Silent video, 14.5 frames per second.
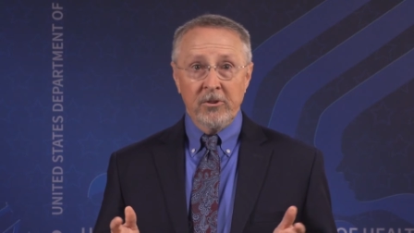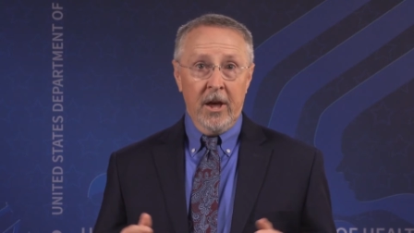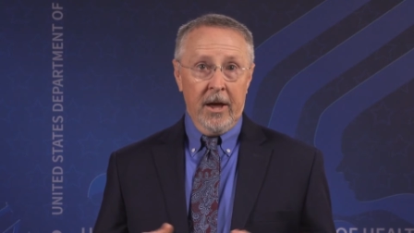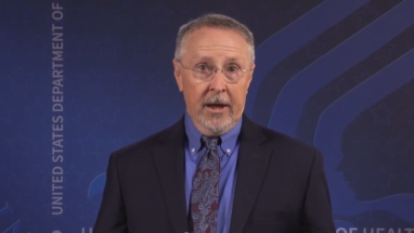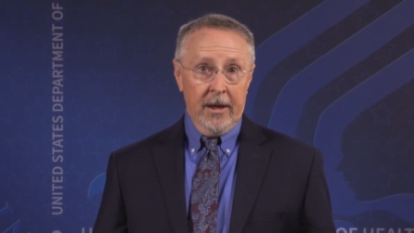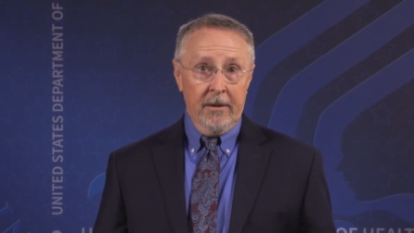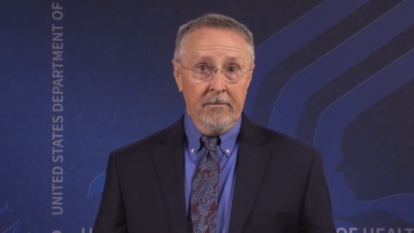
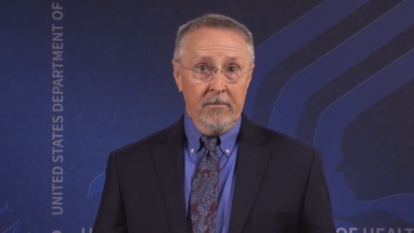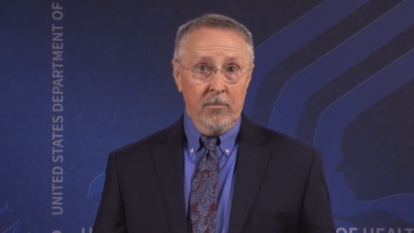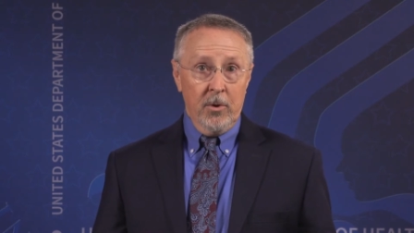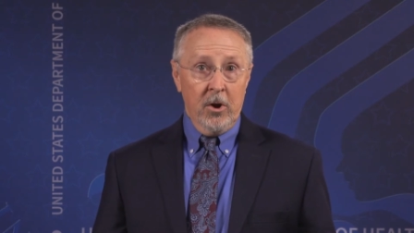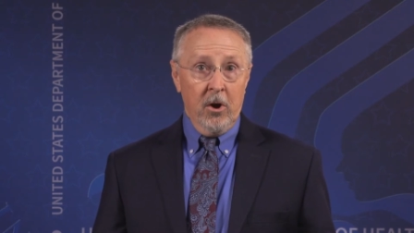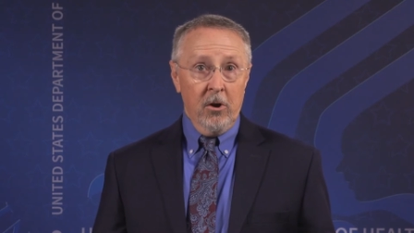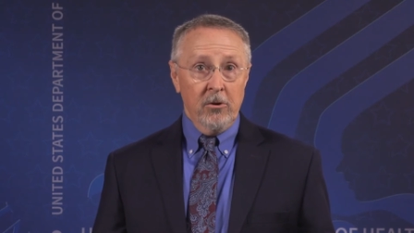day,
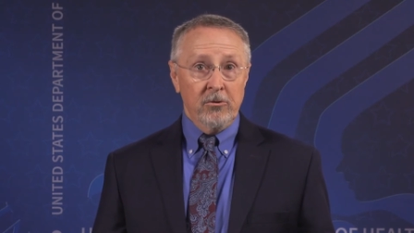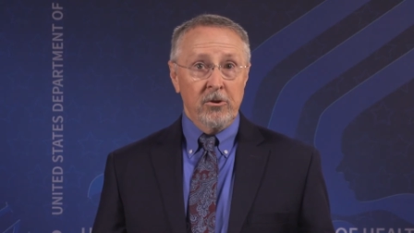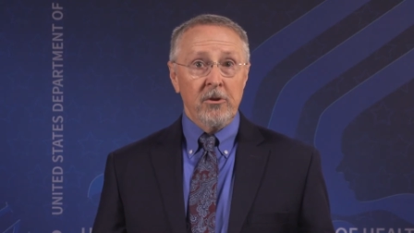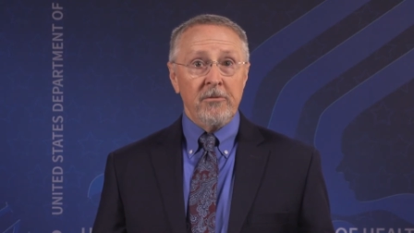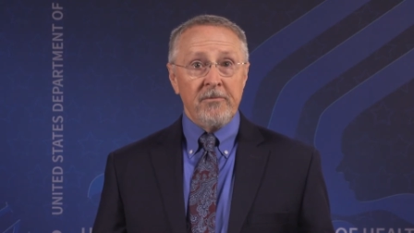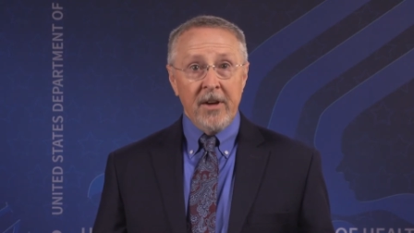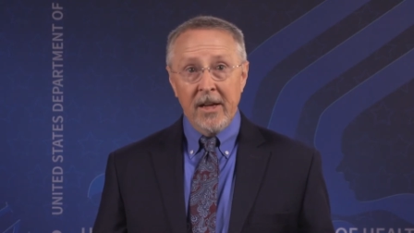we heard
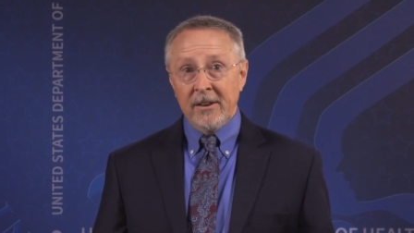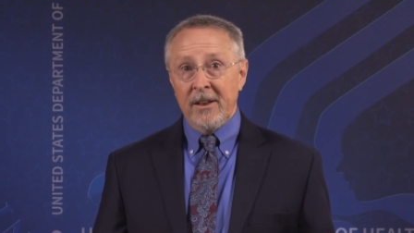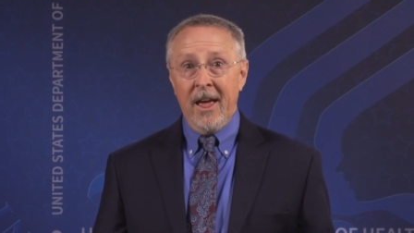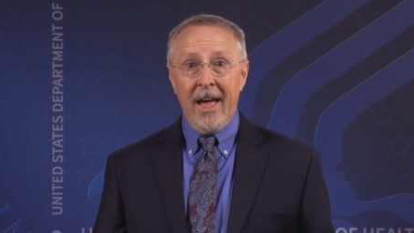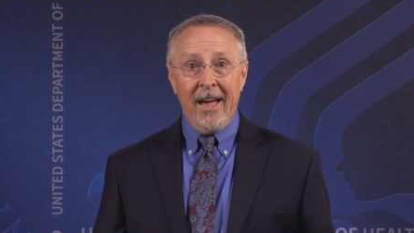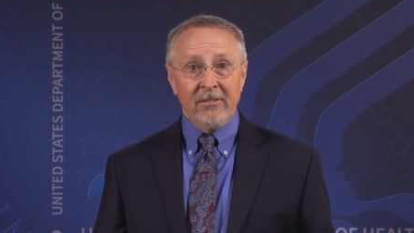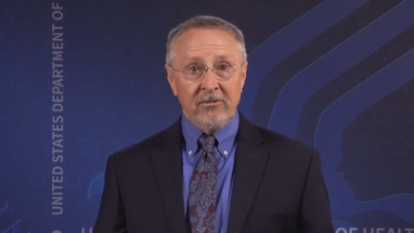two
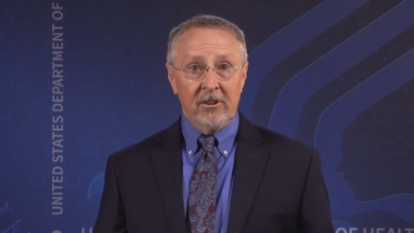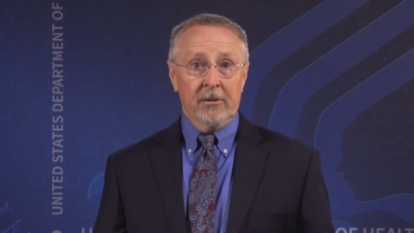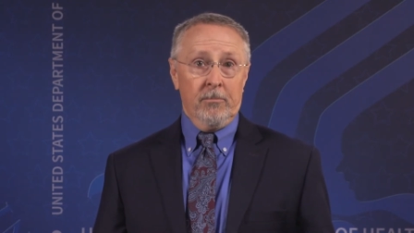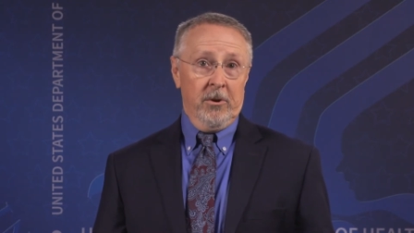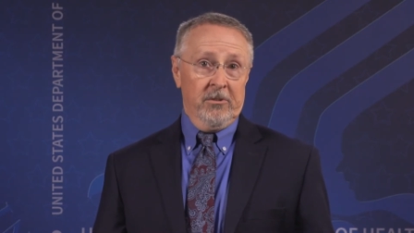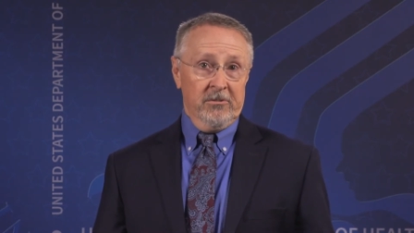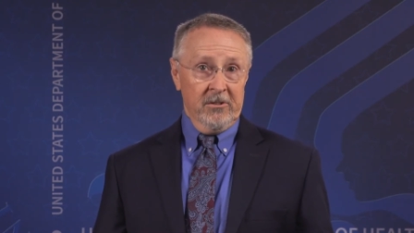
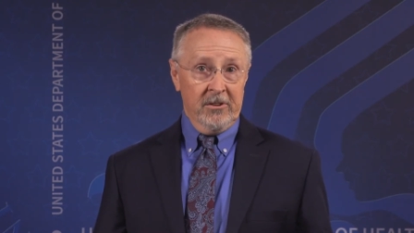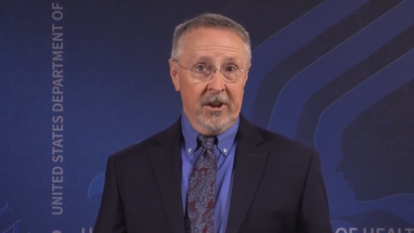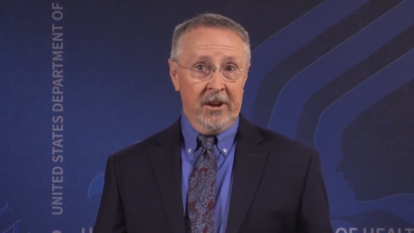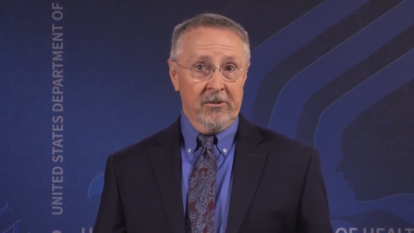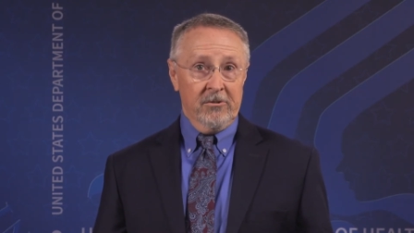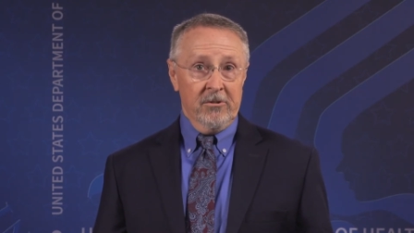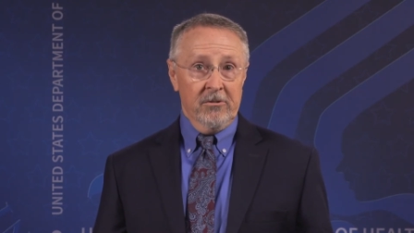fantastic
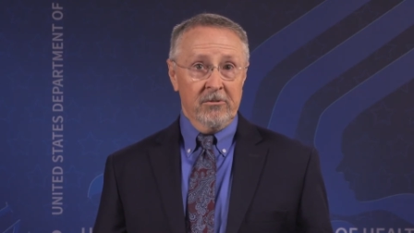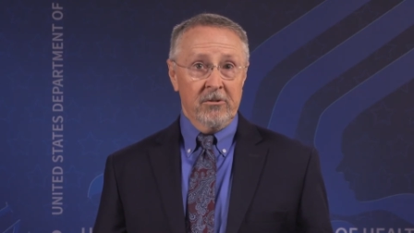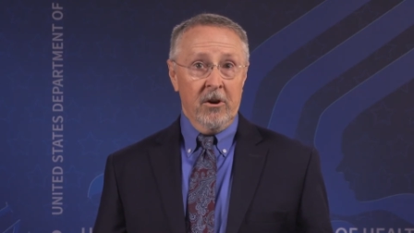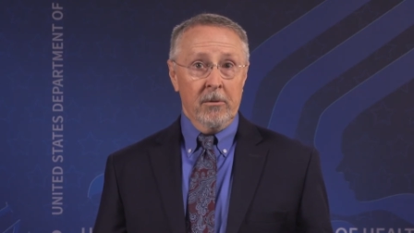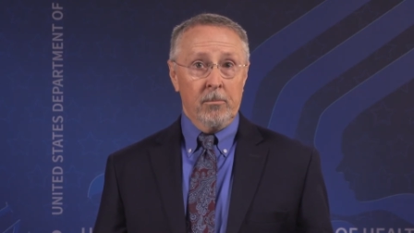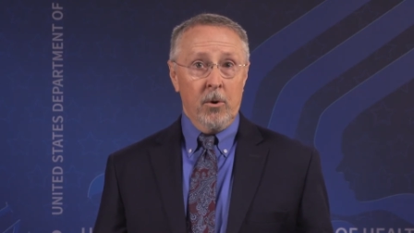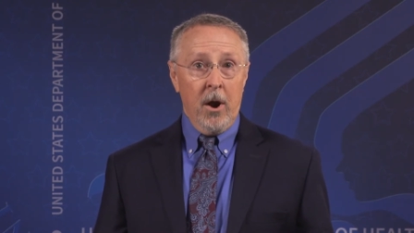presentations
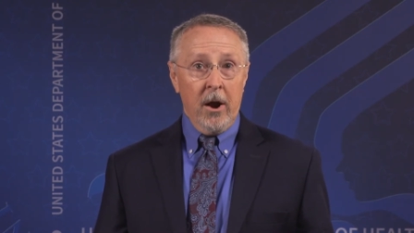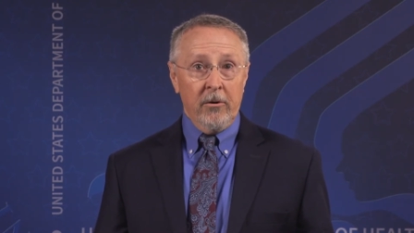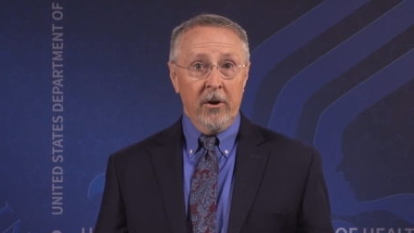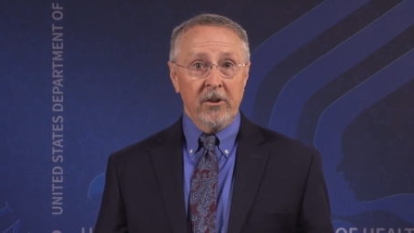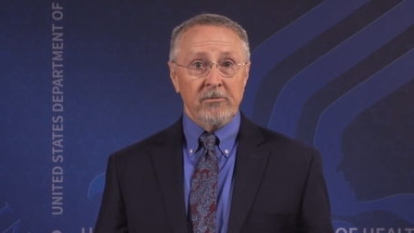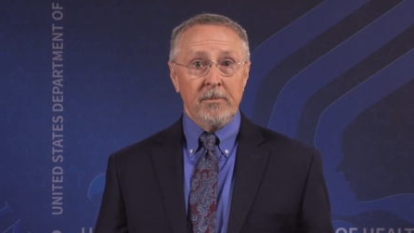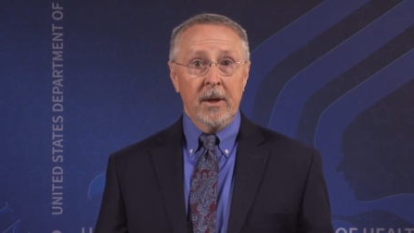on
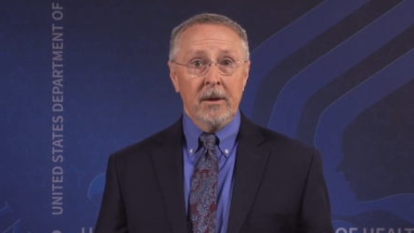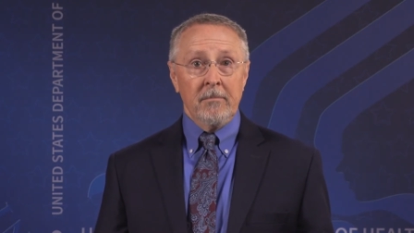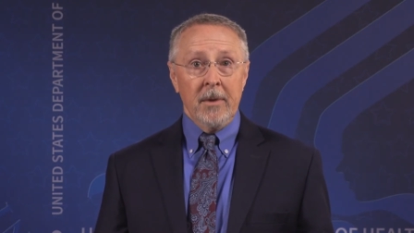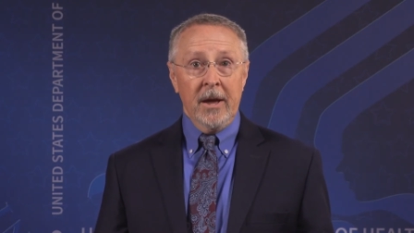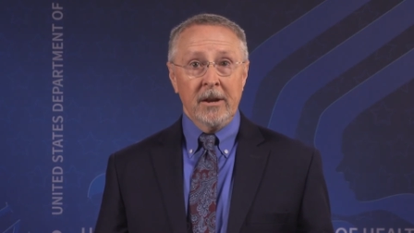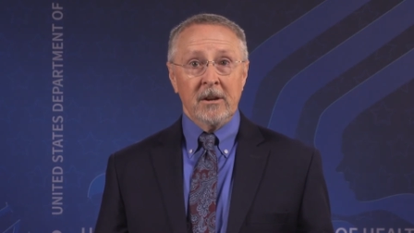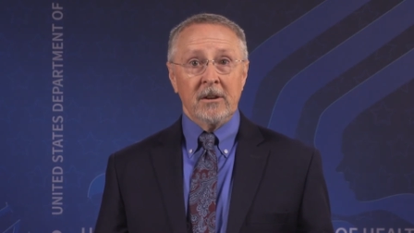progress being
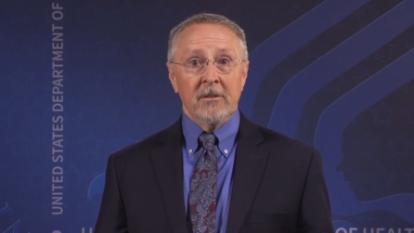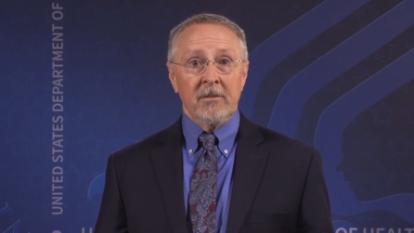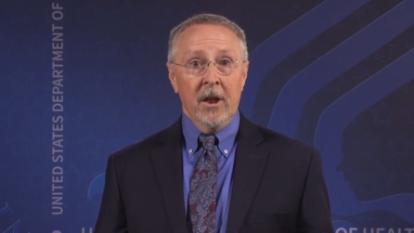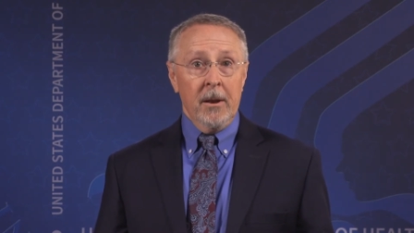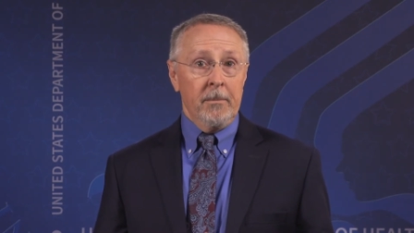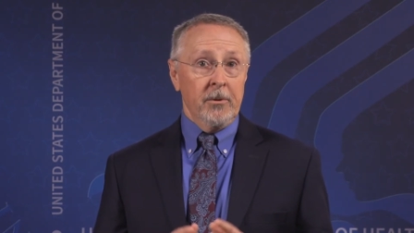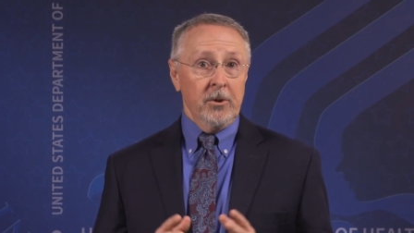made to
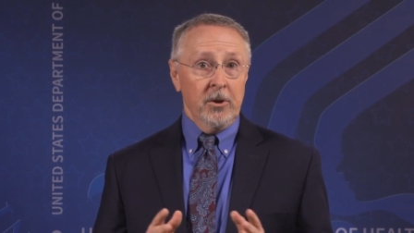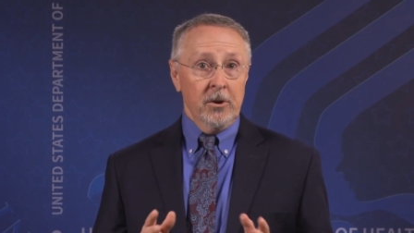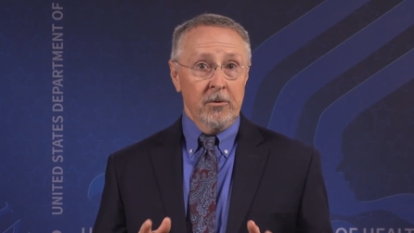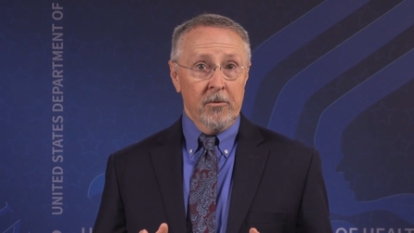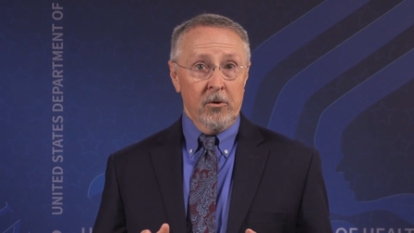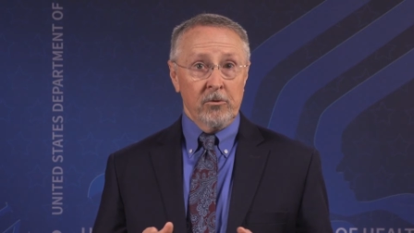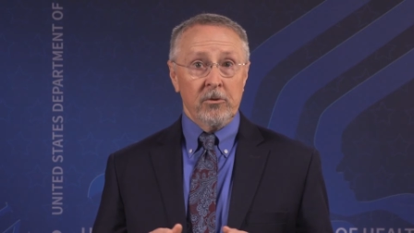develop a
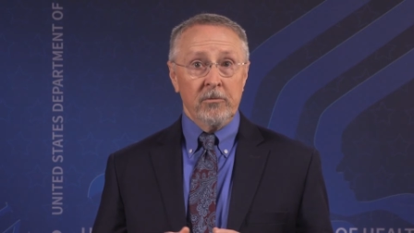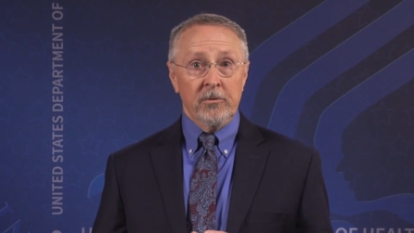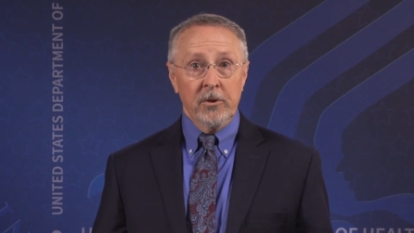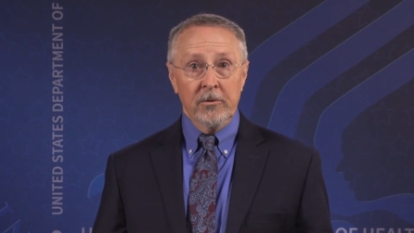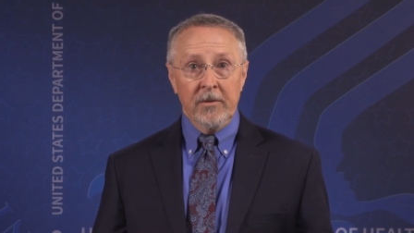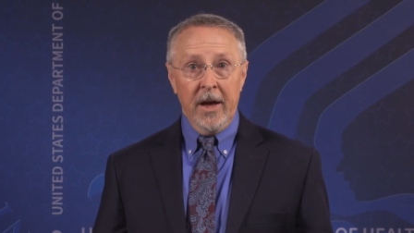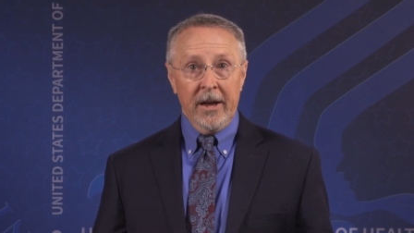universal
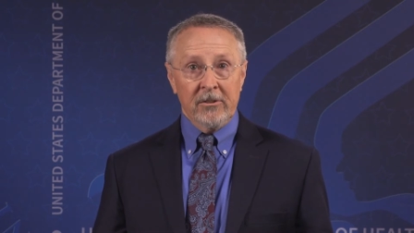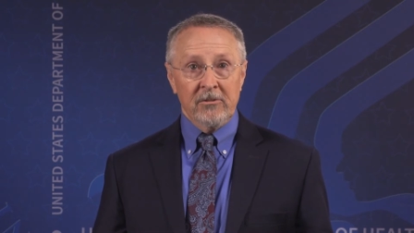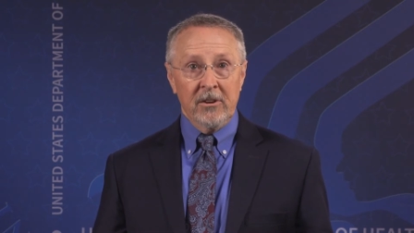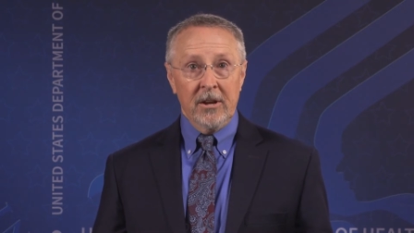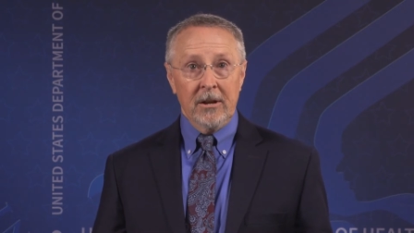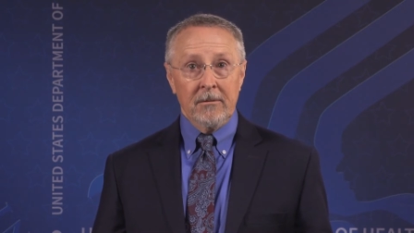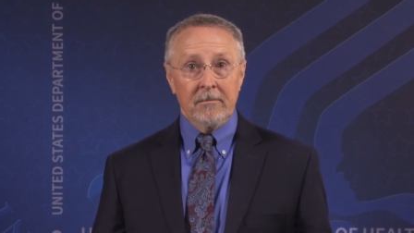flu
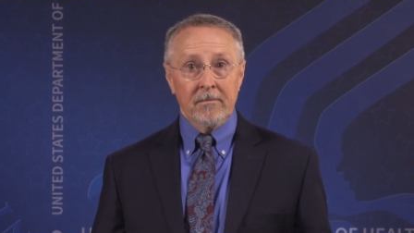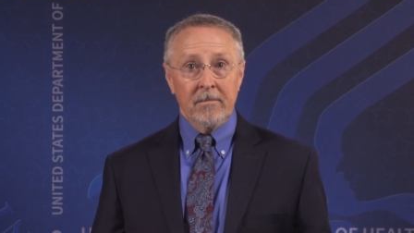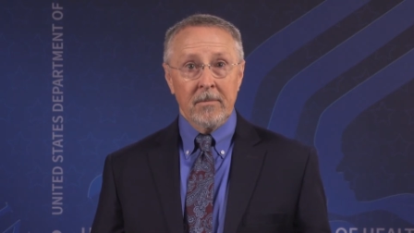vaccine.